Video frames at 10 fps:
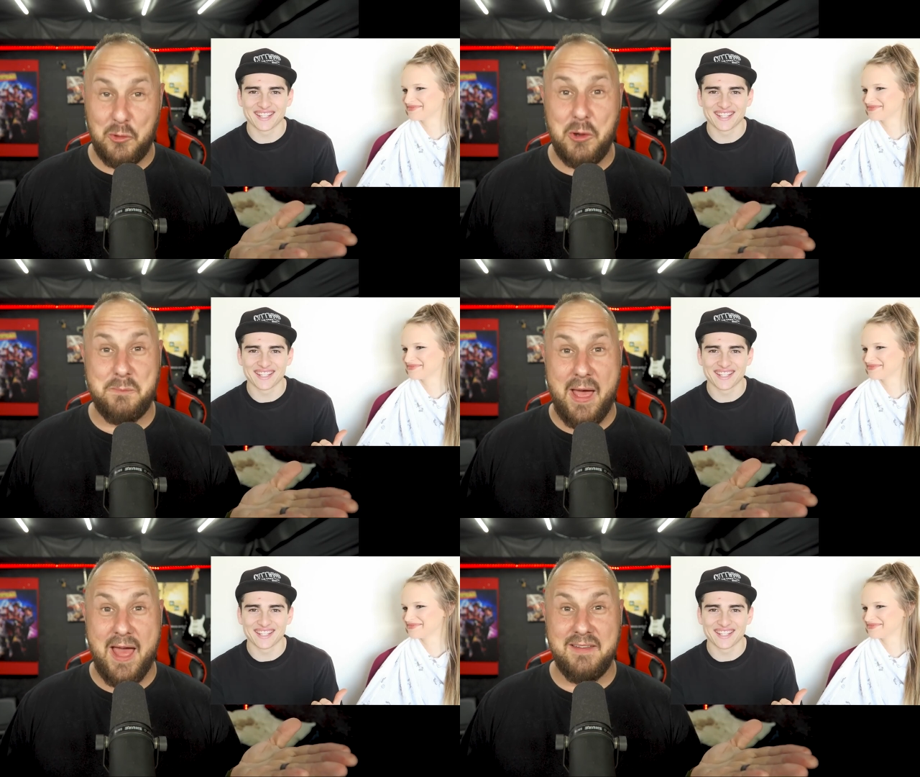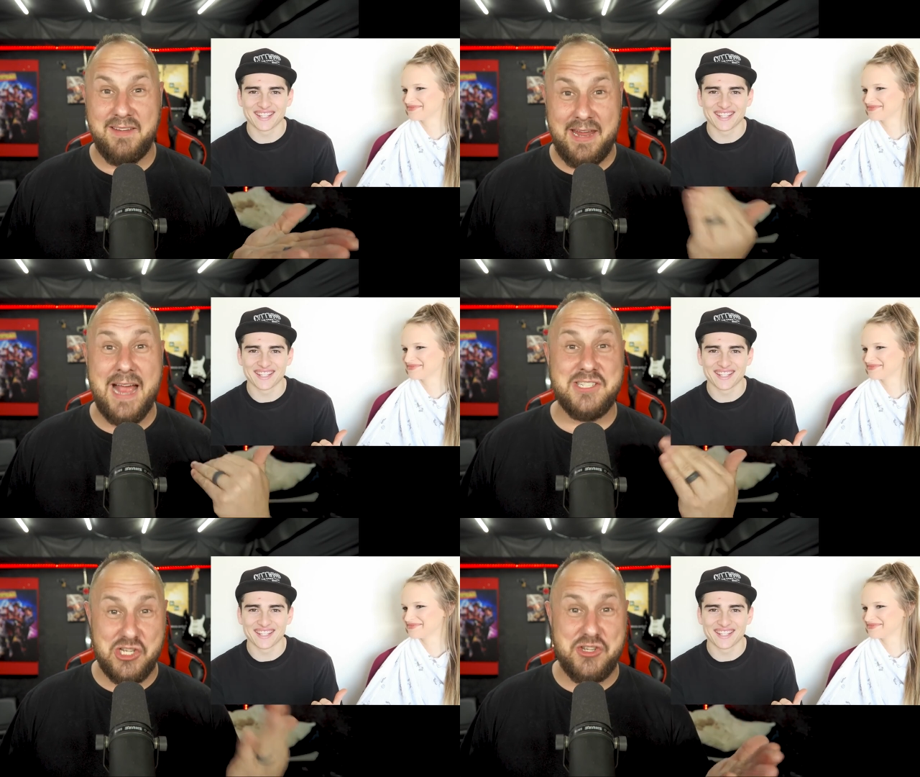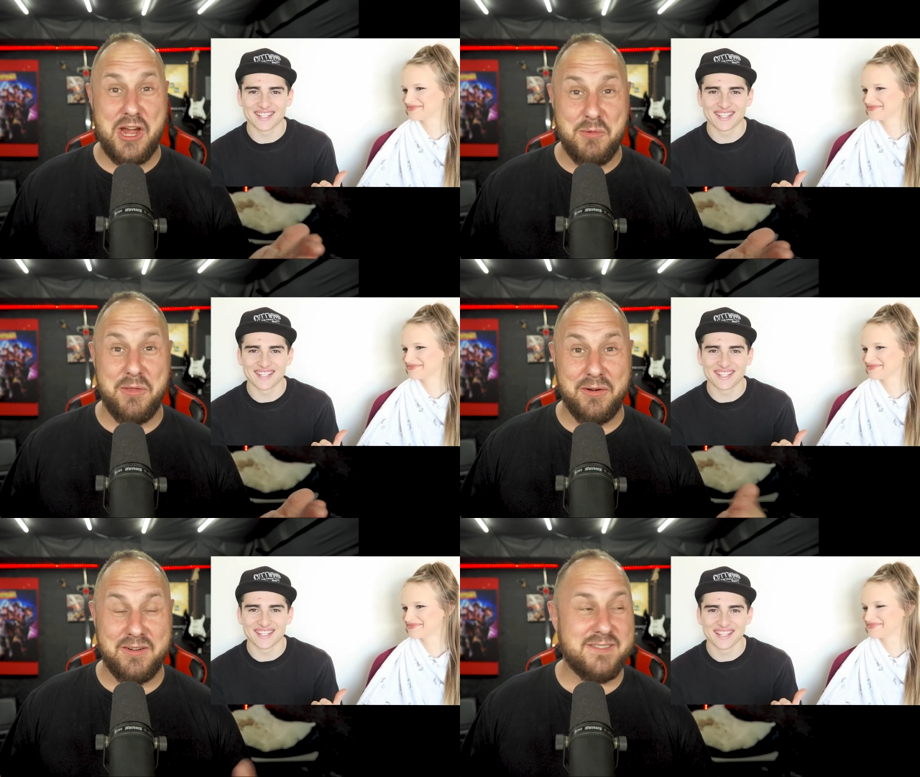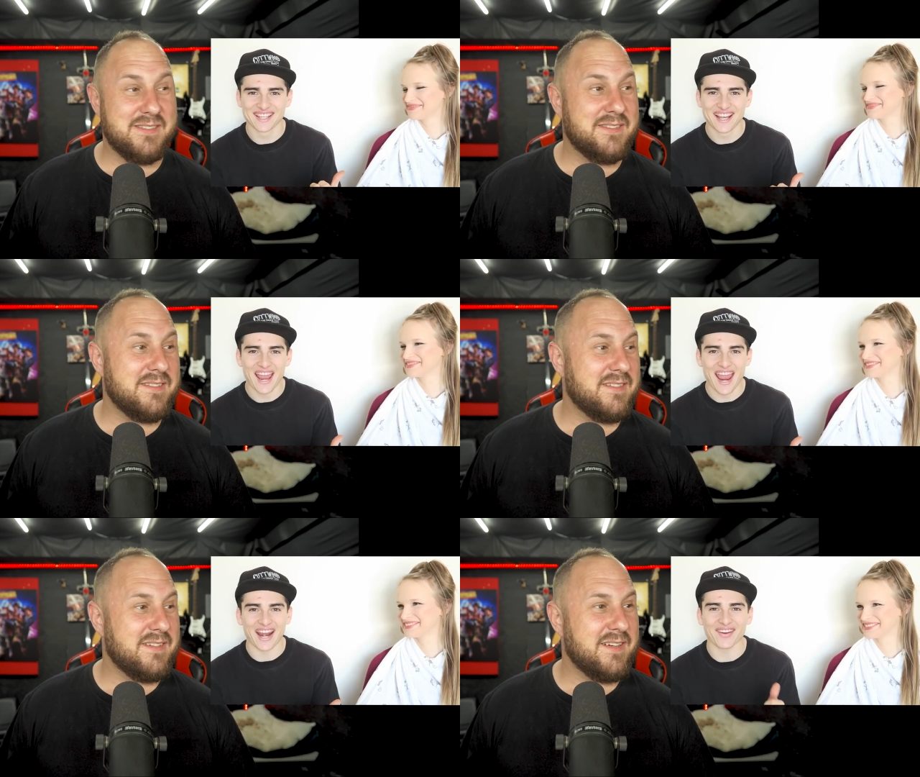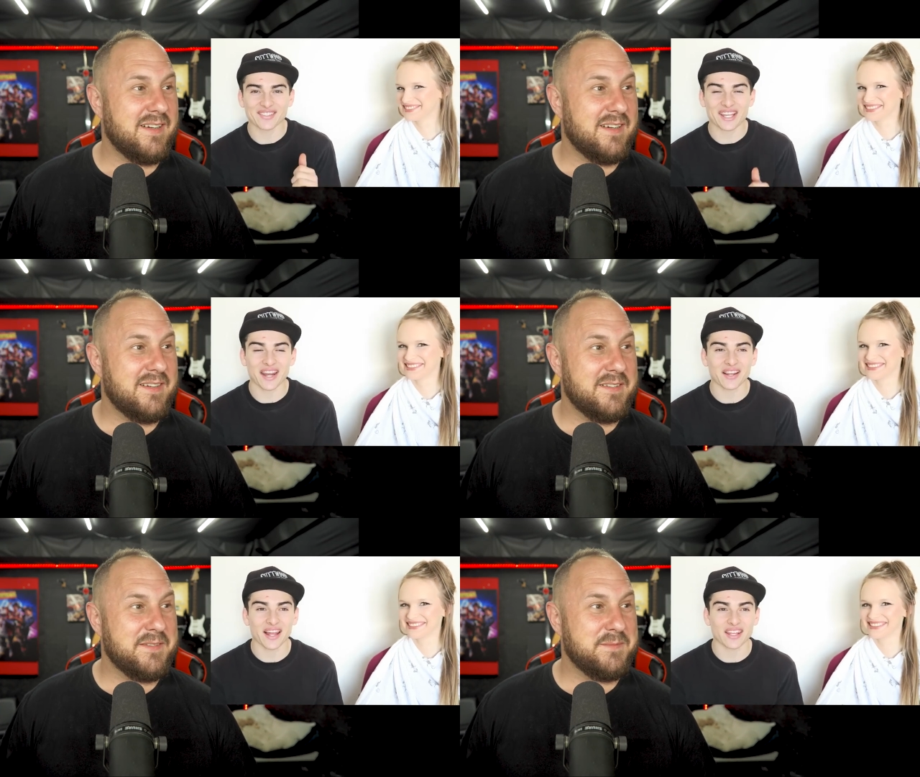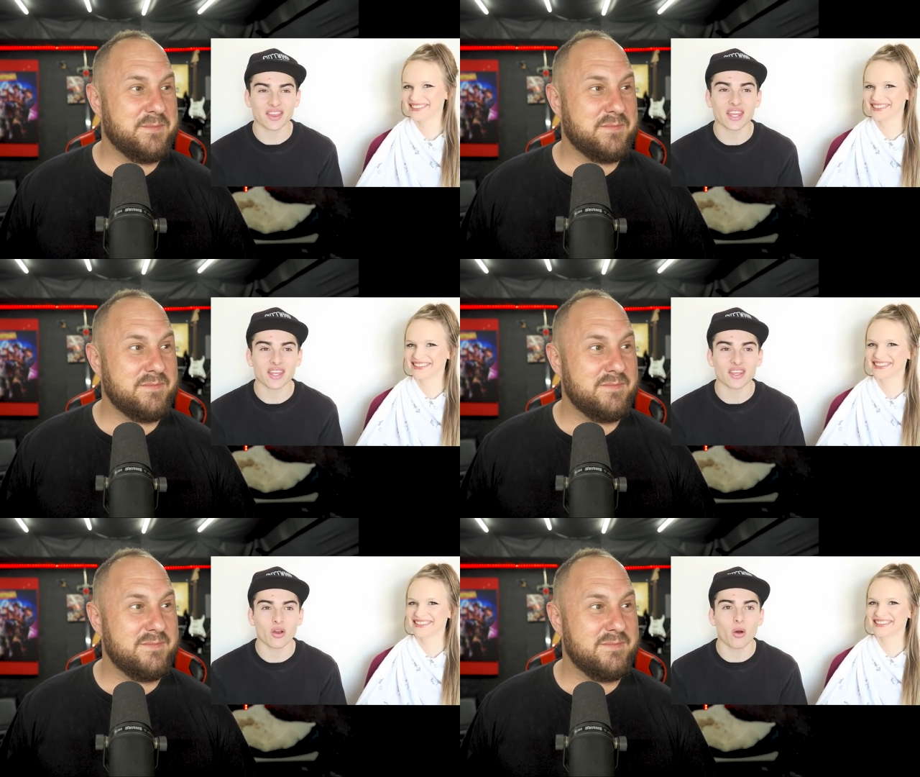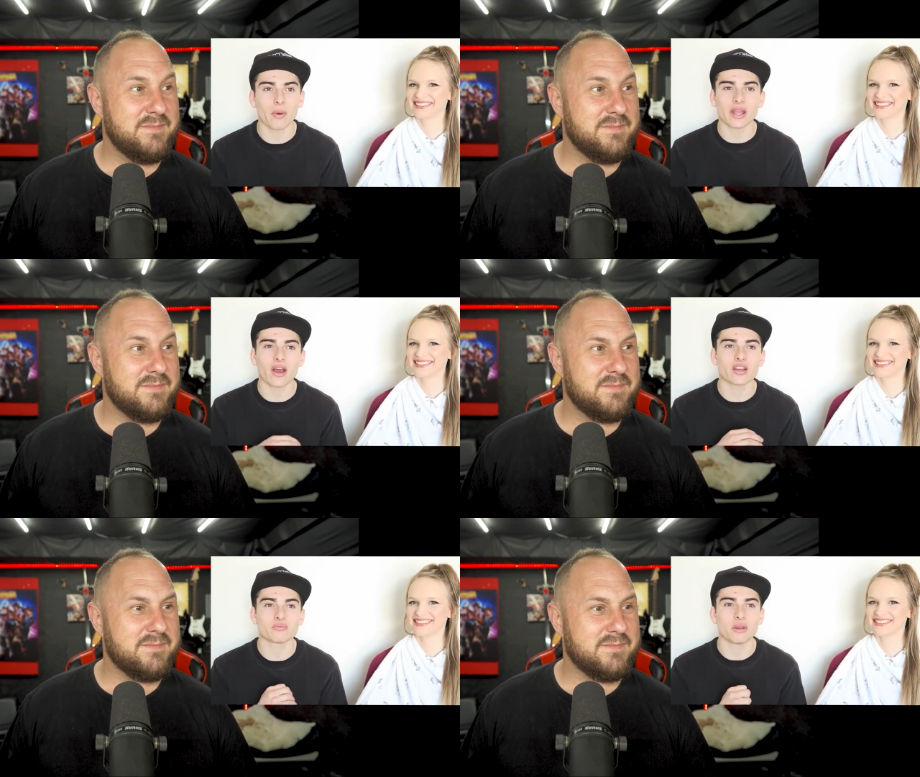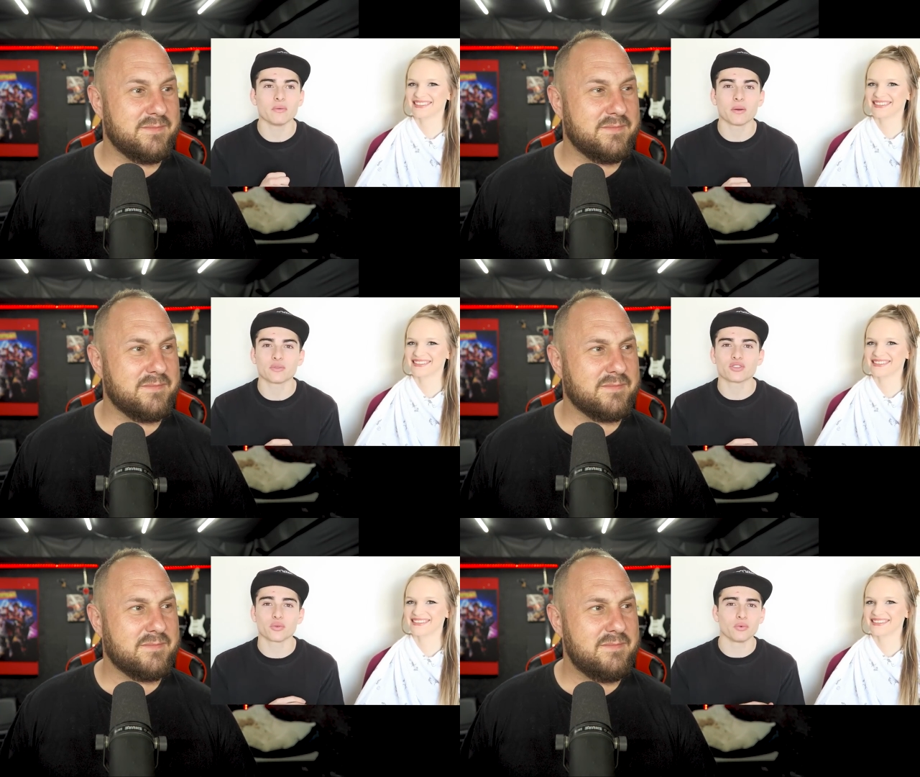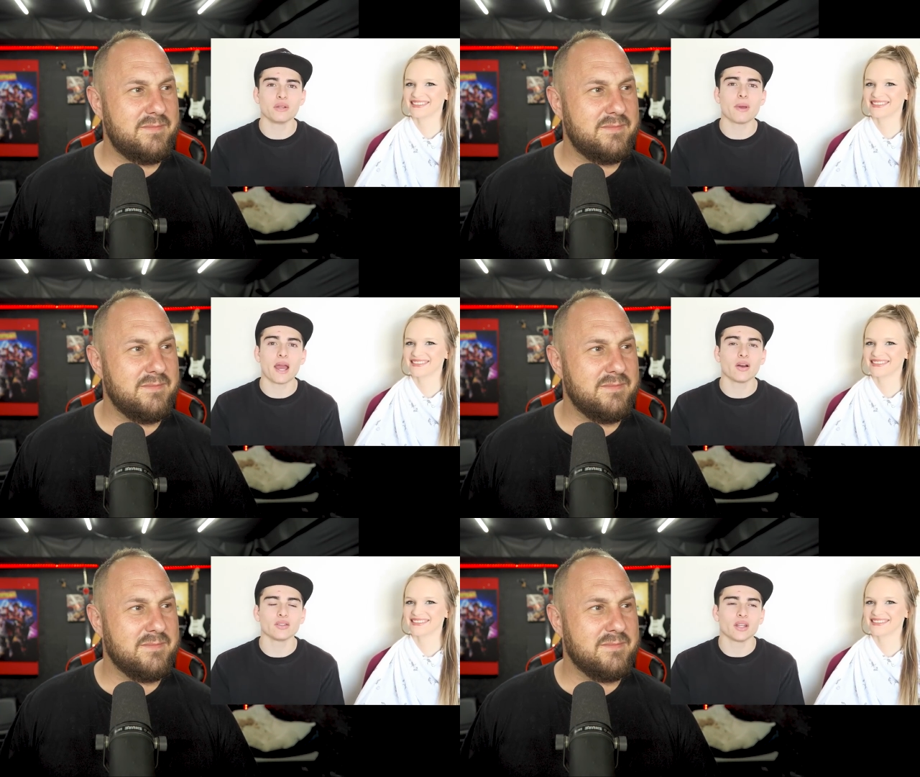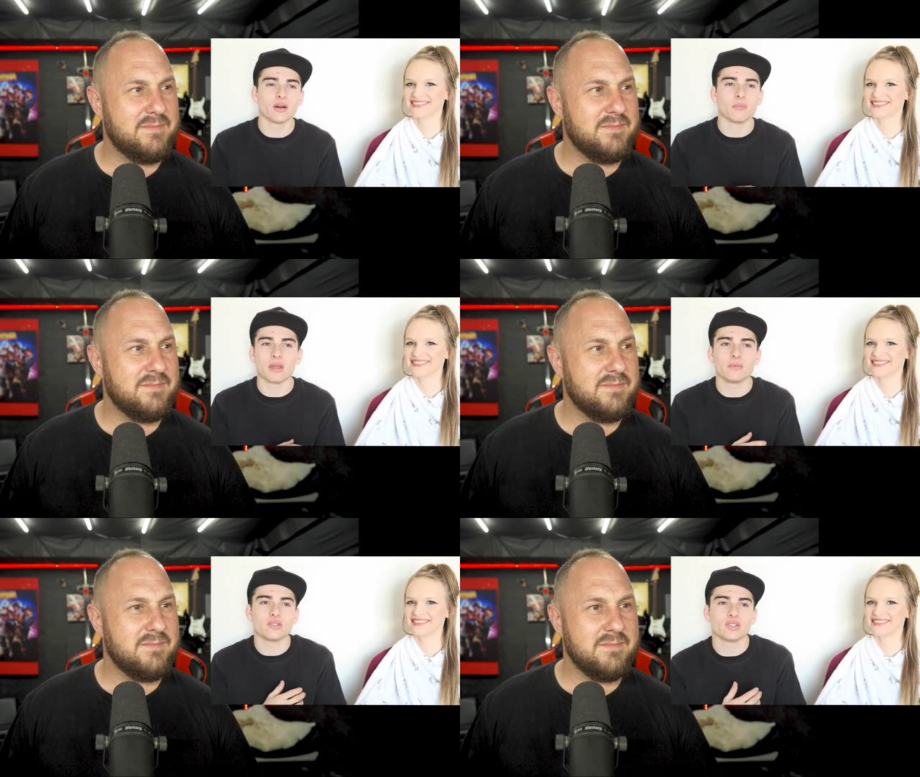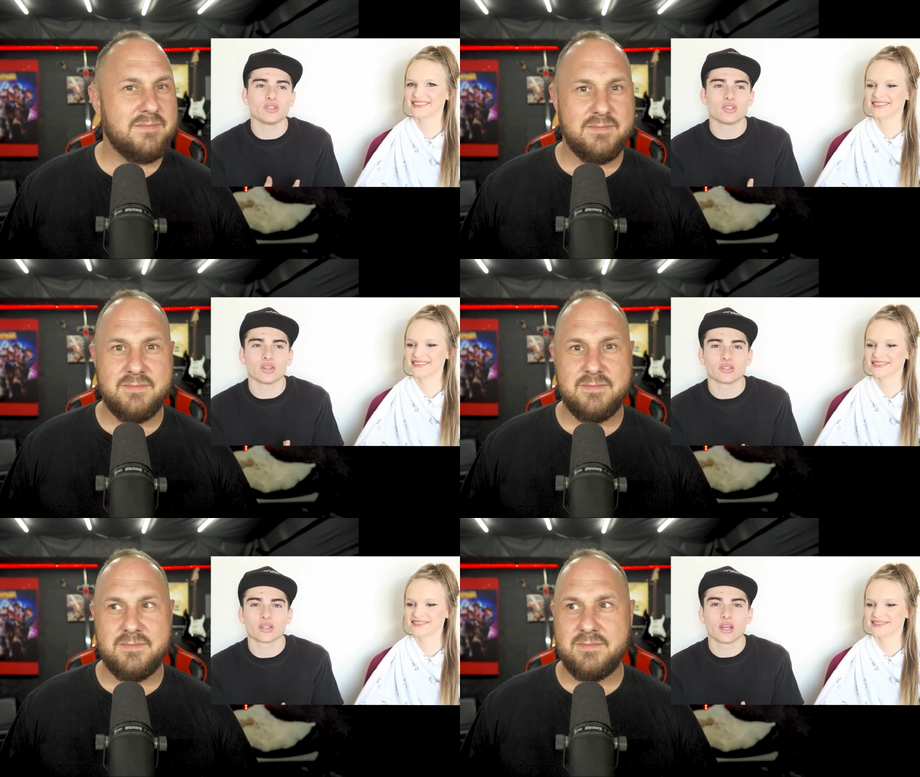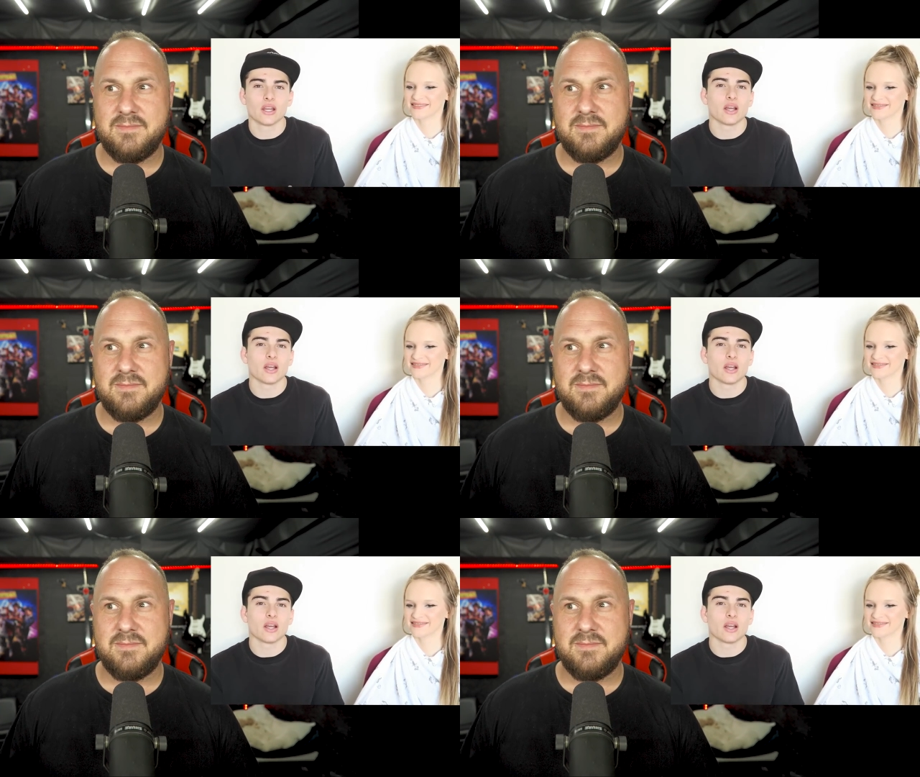Speaker 1: look bad. He has to check with her.
Speaker 2: And I was kind of like thinking, oh my gosh, maybe I'm just a rebound. Uh, maybe she's just